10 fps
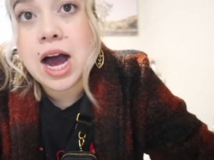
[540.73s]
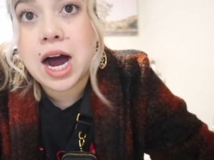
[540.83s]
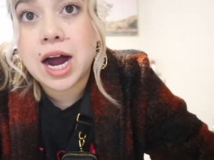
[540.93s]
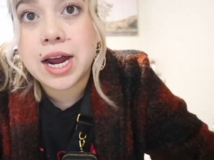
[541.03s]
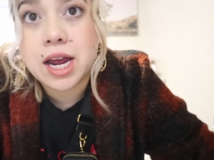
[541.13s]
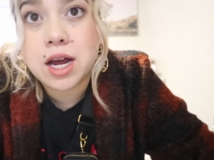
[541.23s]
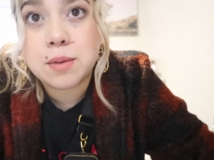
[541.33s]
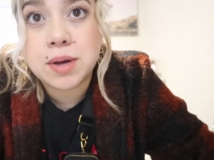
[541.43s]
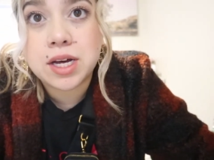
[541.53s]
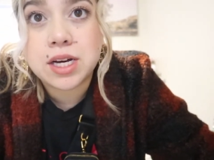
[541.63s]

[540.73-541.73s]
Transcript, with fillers: I am